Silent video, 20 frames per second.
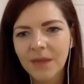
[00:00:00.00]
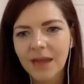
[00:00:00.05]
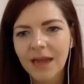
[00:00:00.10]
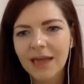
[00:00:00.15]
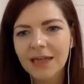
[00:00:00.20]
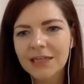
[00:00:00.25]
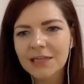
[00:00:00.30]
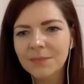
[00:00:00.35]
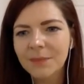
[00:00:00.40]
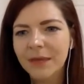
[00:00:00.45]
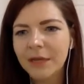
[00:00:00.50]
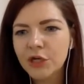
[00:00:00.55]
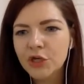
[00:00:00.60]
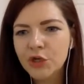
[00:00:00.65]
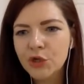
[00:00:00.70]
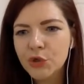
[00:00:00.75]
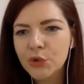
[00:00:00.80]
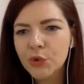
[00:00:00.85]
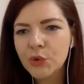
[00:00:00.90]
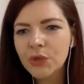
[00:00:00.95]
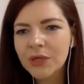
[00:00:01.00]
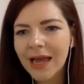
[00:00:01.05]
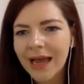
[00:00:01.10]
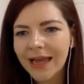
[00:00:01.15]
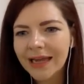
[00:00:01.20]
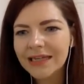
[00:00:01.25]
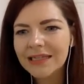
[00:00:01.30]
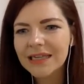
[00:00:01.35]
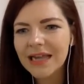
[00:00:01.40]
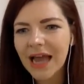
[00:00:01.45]
I spent 2
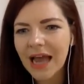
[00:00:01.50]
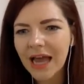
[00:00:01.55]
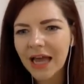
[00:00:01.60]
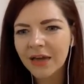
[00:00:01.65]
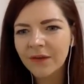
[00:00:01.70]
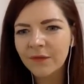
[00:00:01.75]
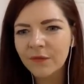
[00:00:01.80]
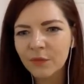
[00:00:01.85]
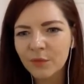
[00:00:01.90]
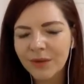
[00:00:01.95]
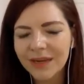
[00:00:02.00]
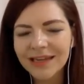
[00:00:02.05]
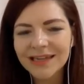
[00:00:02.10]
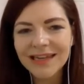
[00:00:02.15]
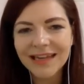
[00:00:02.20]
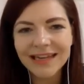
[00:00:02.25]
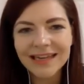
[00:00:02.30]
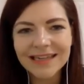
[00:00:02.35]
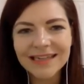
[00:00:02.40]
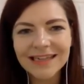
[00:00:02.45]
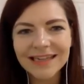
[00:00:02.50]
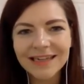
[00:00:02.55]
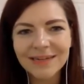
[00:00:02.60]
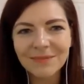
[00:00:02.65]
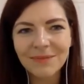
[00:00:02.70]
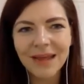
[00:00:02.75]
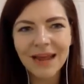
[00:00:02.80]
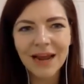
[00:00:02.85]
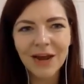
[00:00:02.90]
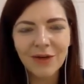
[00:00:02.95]
nights and 3 days
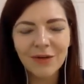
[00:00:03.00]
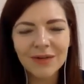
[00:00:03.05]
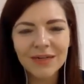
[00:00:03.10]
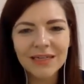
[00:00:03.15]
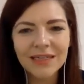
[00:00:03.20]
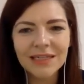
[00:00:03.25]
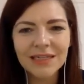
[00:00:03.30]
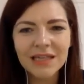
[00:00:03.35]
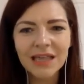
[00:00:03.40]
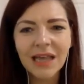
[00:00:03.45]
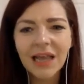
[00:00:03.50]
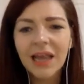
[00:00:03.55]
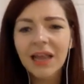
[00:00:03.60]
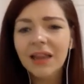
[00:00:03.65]
in Paris.